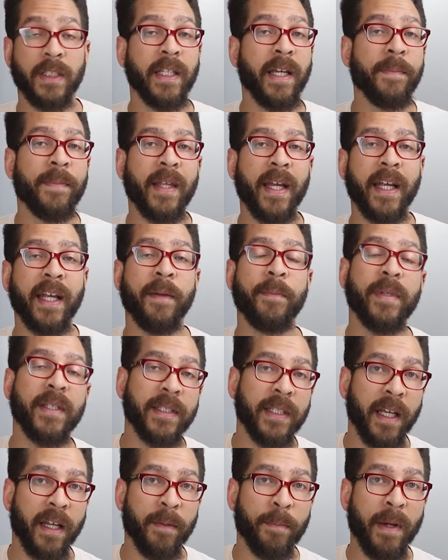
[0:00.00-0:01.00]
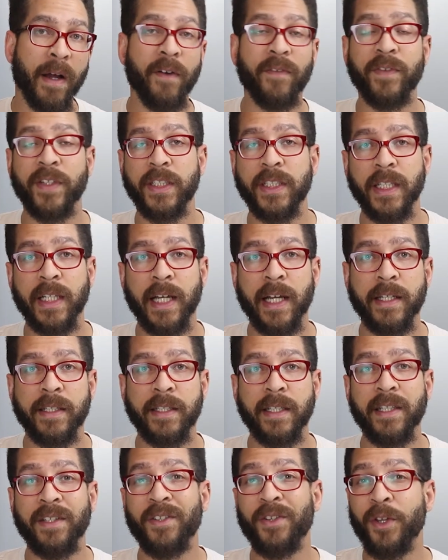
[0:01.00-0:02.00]
The same thing can be said about
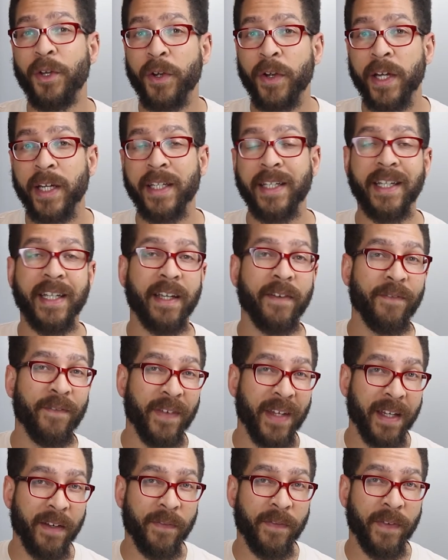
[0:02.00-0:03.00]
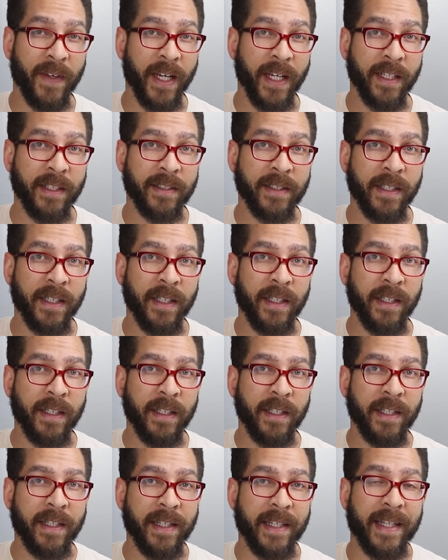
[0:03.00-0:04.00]
Vigilante during the event phase.
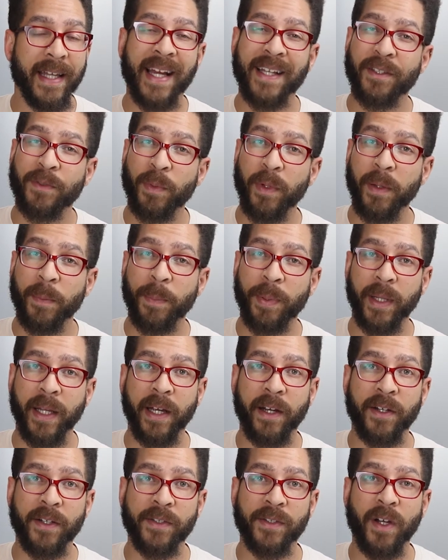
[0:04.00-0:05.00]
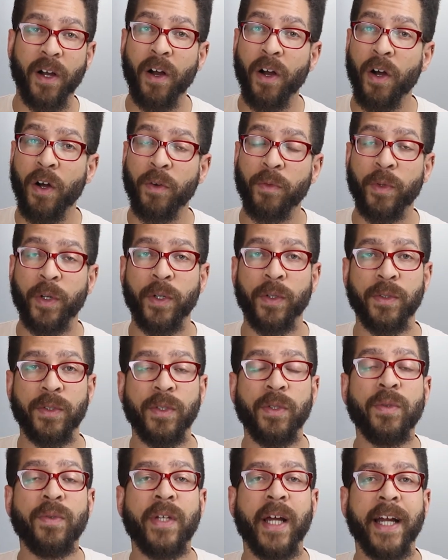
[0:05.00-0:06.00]
That's when players all
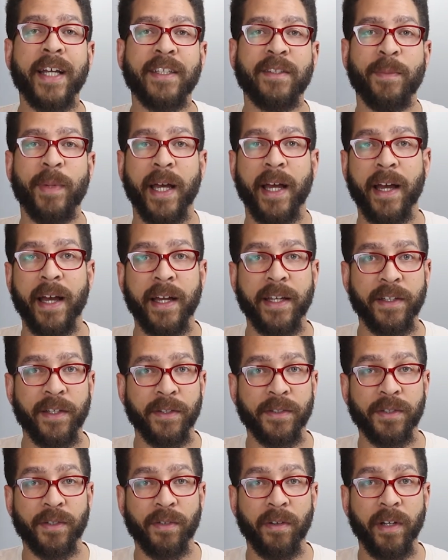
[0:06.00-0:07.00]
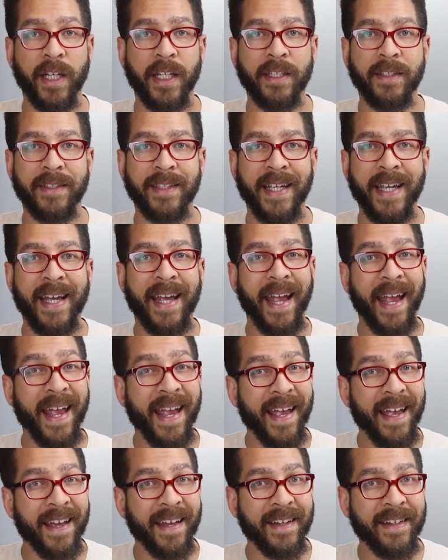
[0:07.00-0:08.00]
roll 2 dice behind their screens,
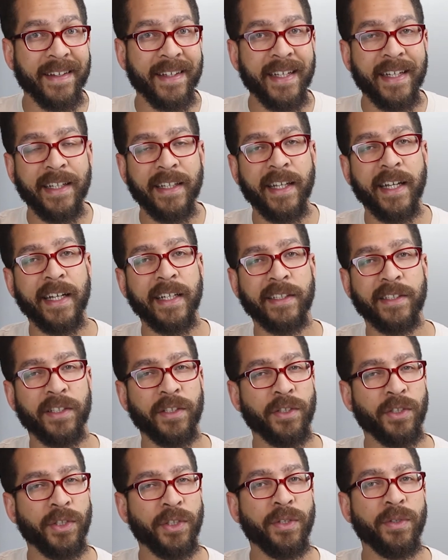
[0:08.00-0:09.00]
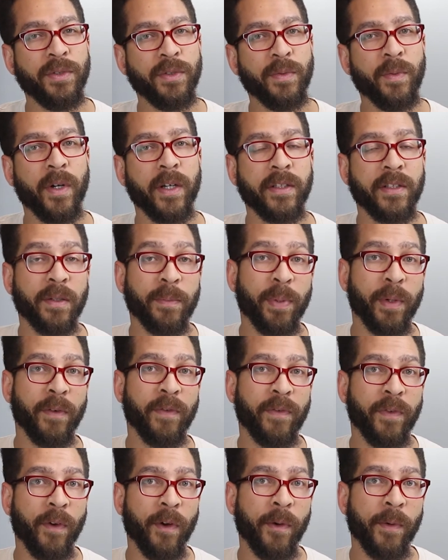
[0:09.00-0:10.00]
and they get to choose one to
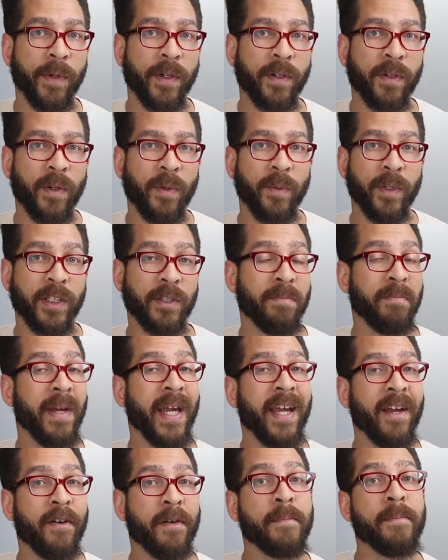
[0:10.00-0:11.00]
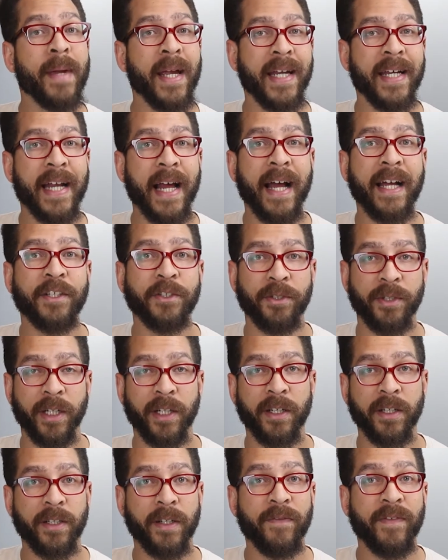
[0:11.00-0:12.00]
put forward, which may or may not
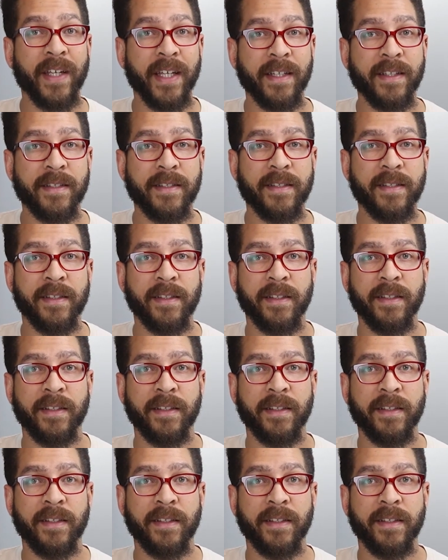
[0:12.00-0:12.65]
trigger events.